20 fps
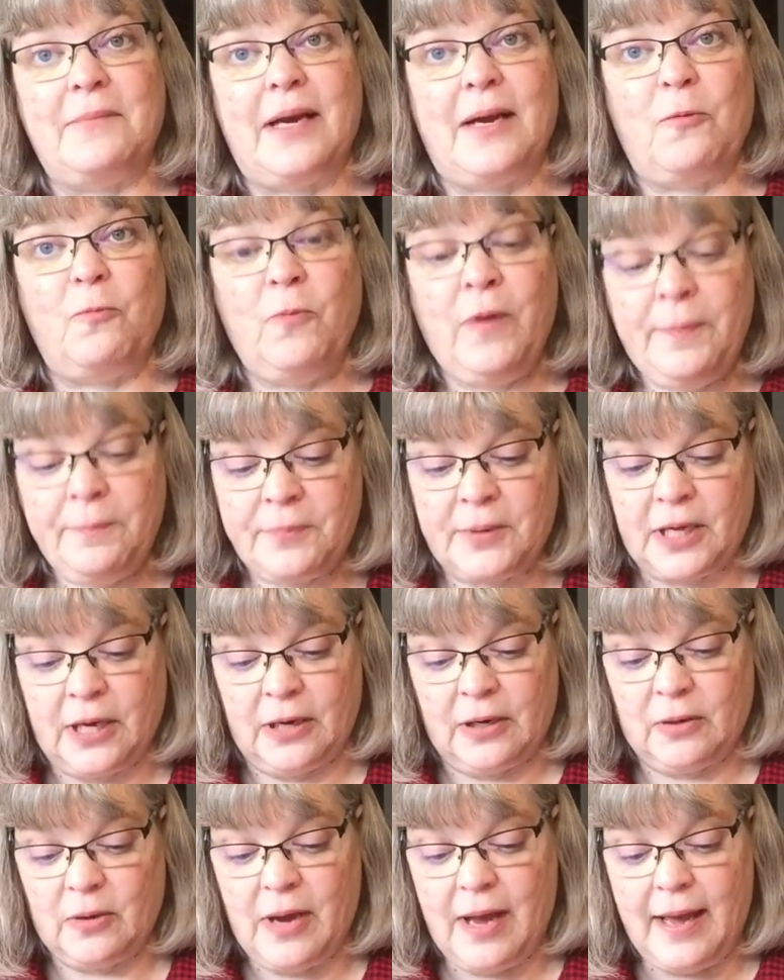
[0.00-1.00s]
my
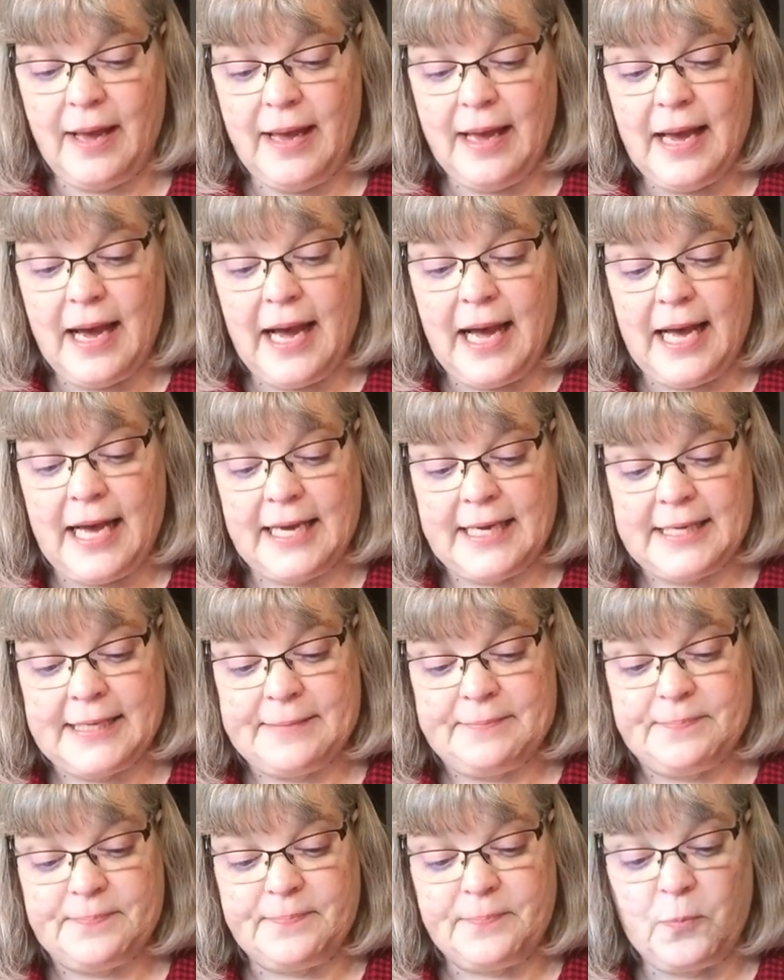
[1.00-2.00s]
WIPGO.
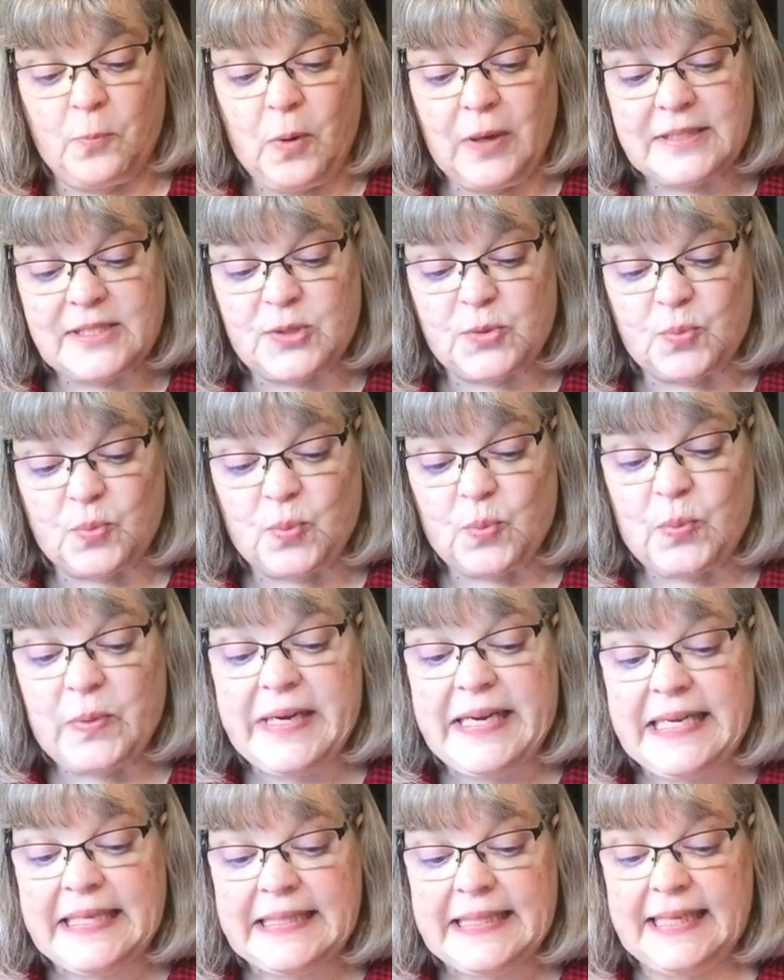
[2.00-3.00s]
Um, what's
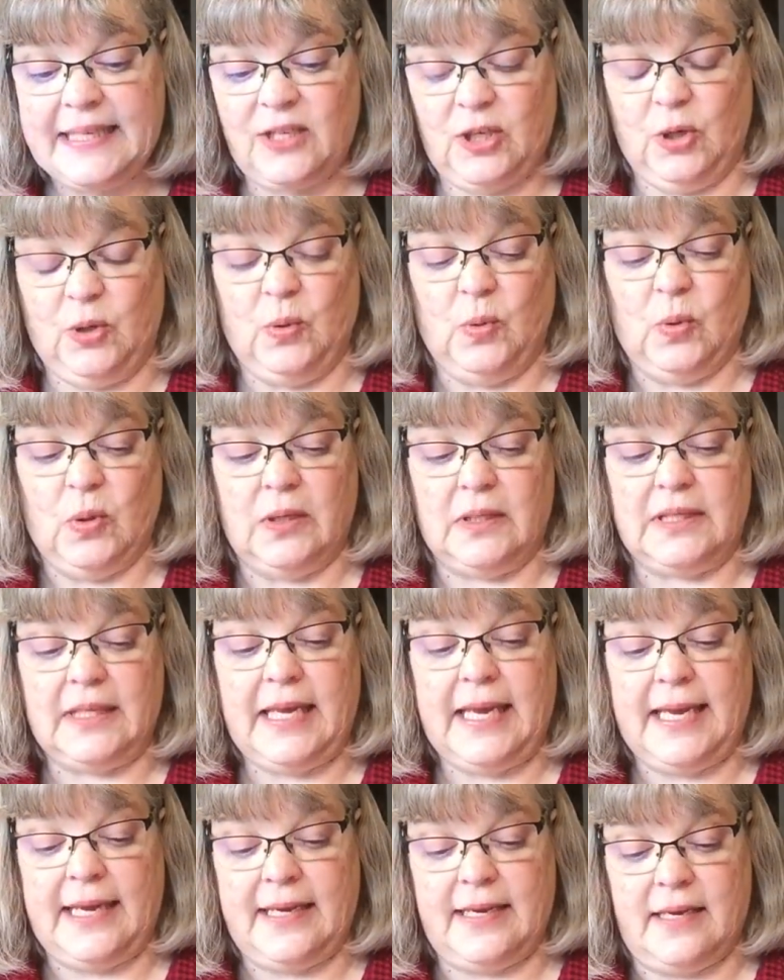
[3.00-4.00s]
really cool
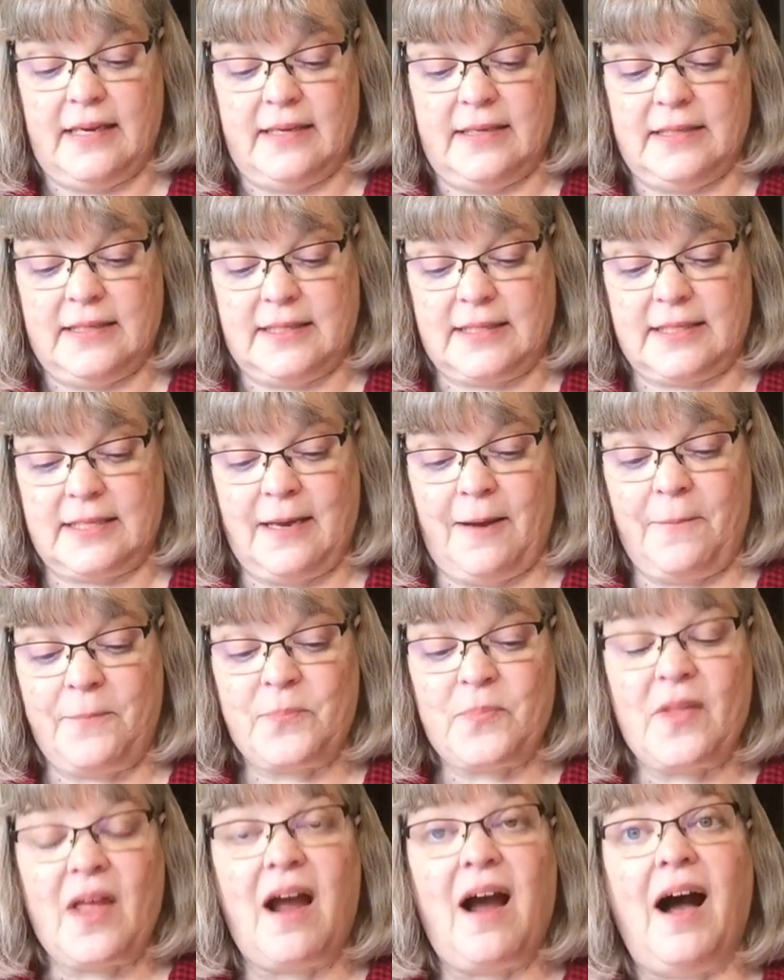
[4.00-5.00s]
is
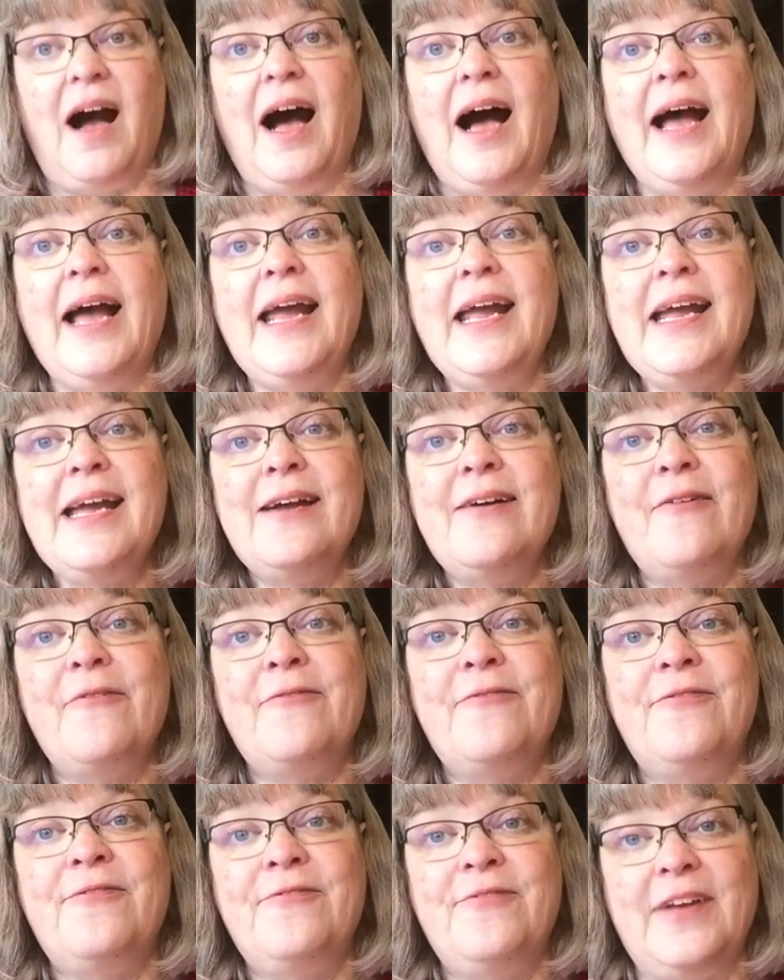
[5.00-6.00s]
I
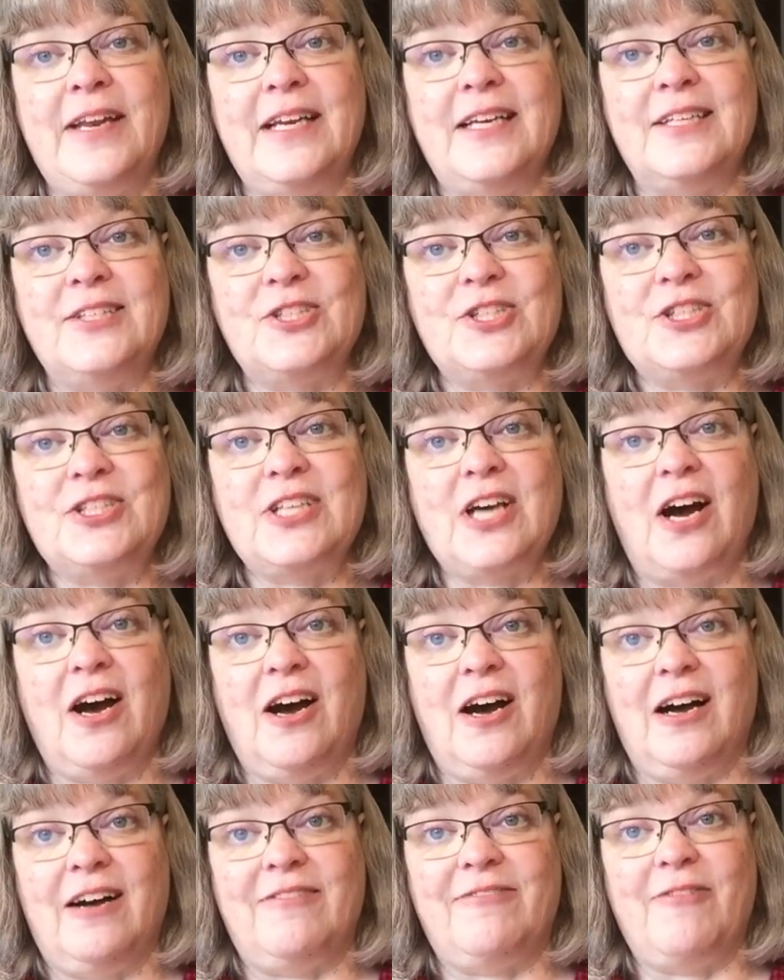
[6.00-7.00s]
finished
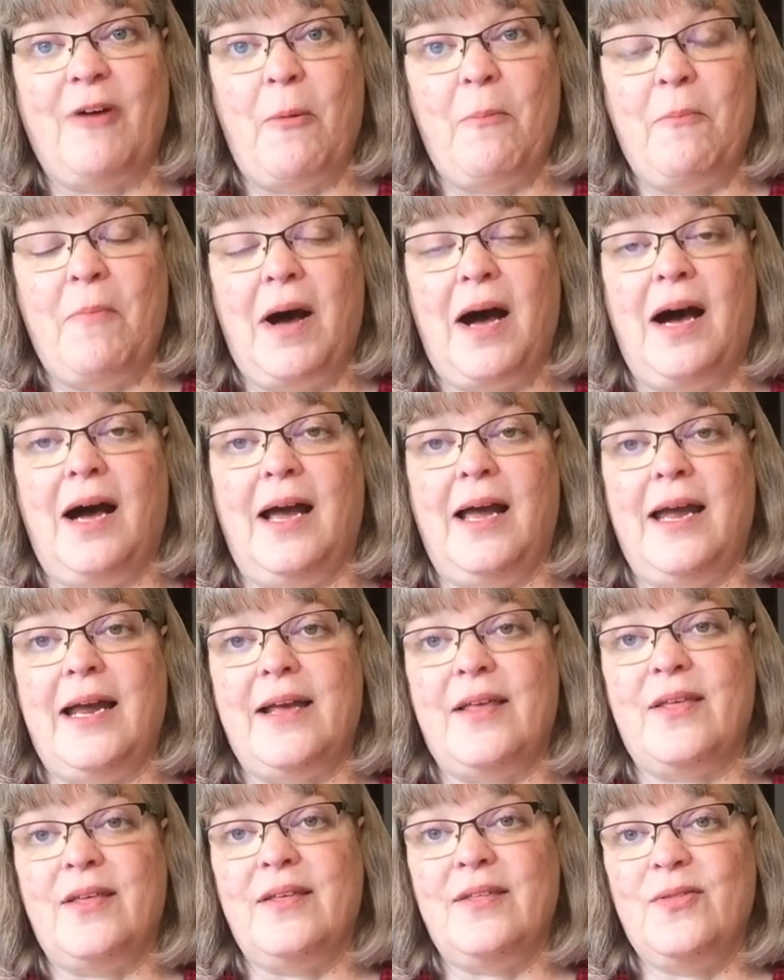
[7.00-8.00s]
off
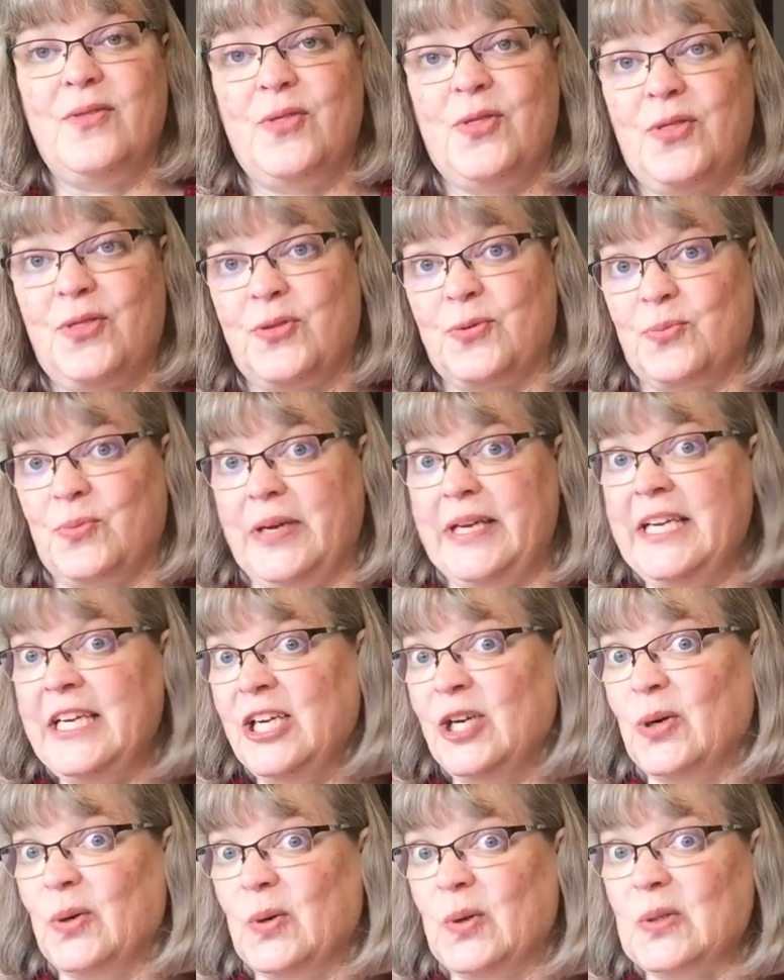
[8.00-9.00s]
my three
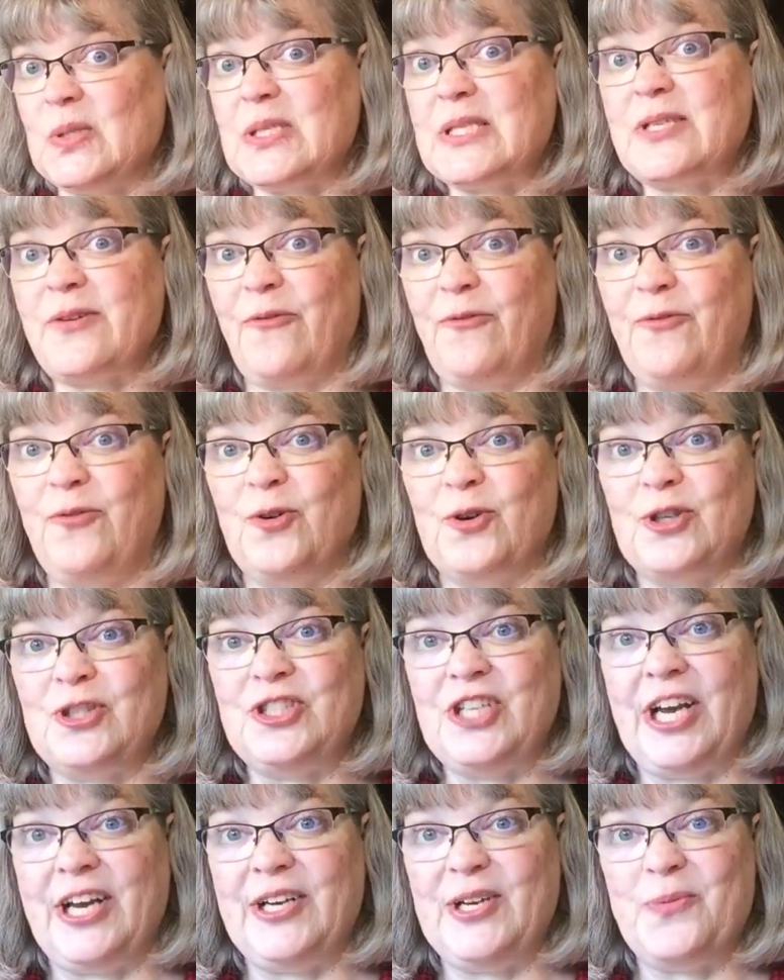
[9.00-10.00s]
goals for
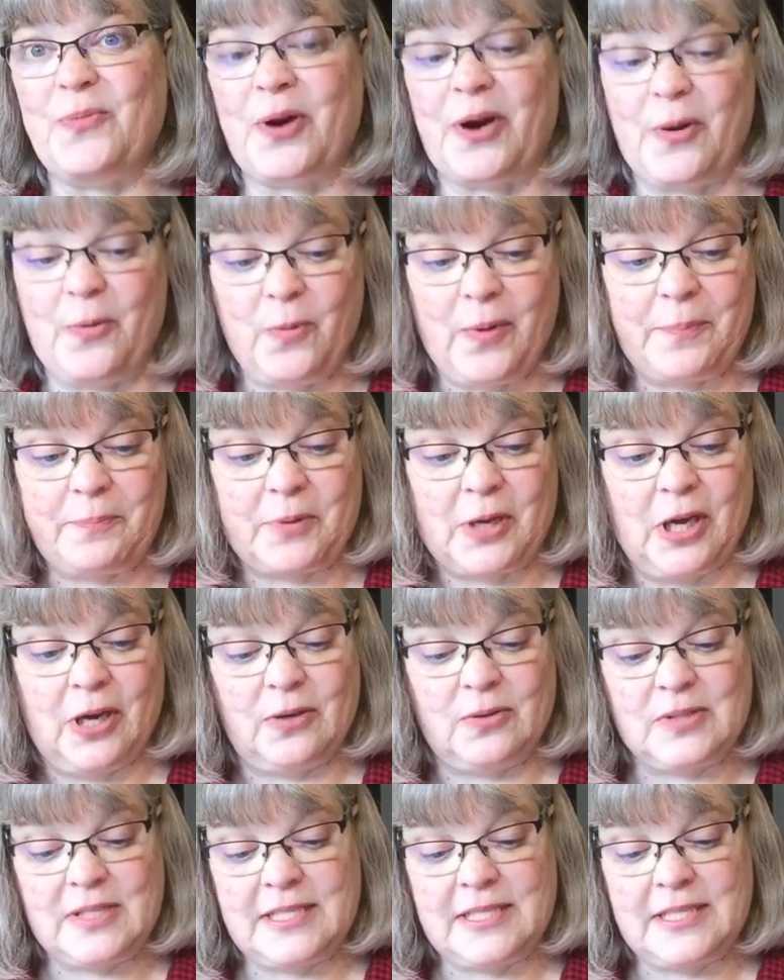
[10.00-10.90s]
January WIPGO.